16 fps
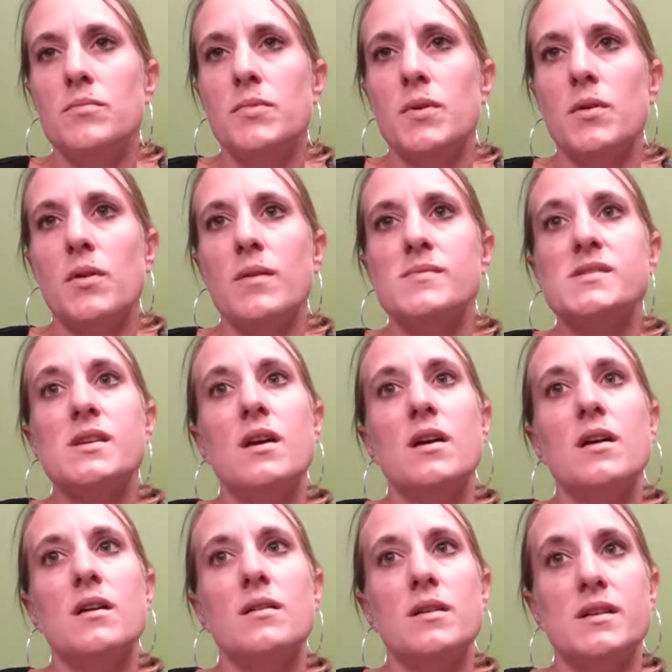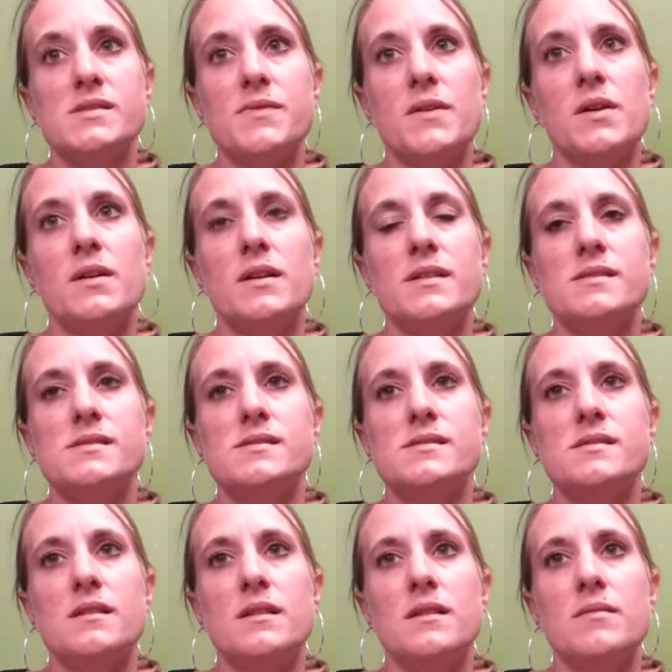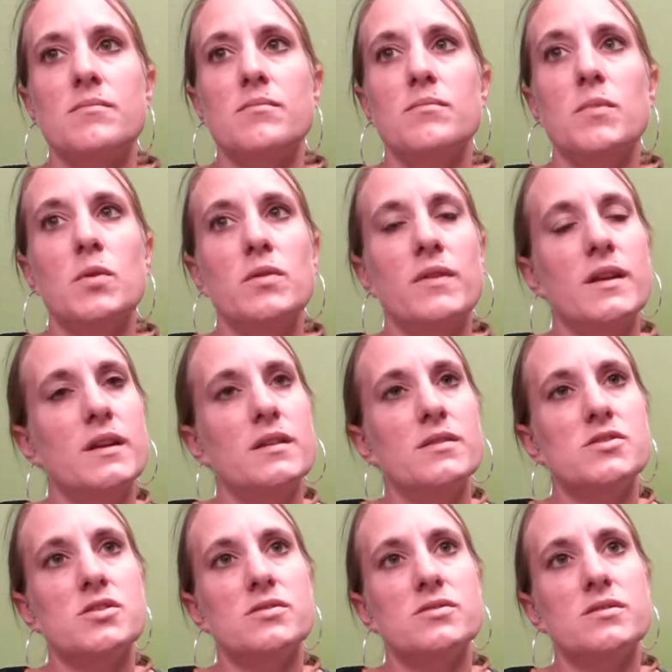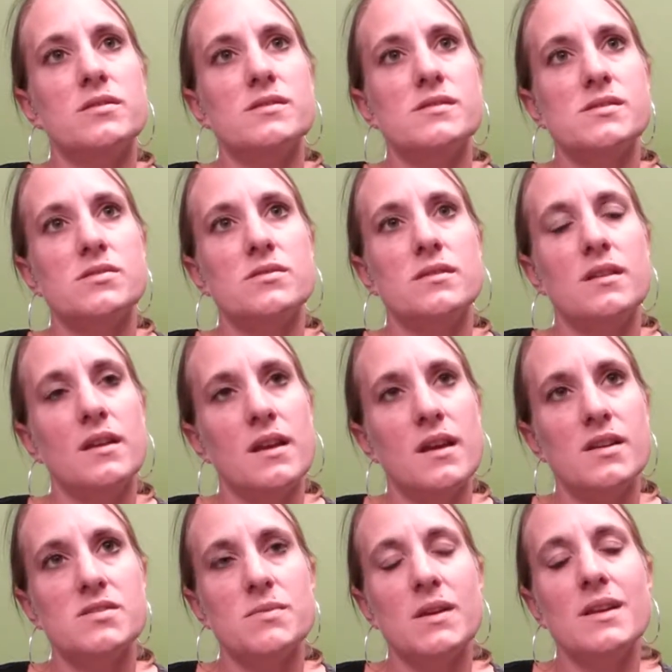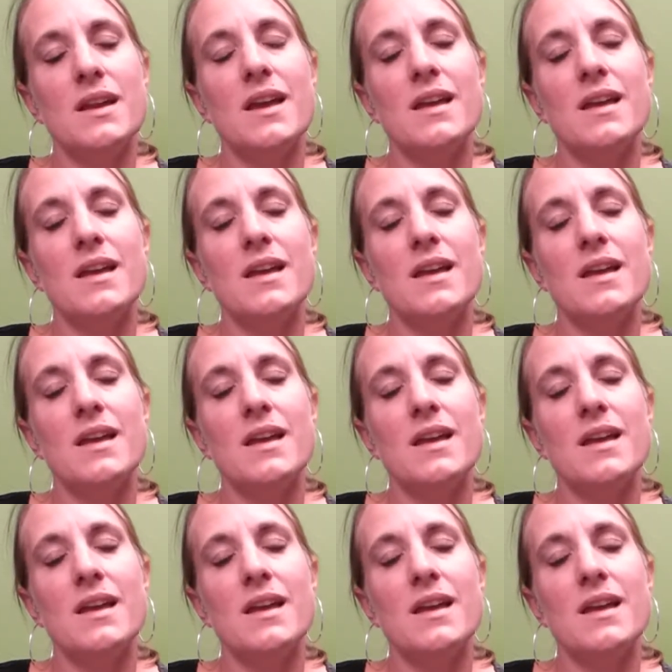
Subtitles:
programs as far as motivating children and student engagement.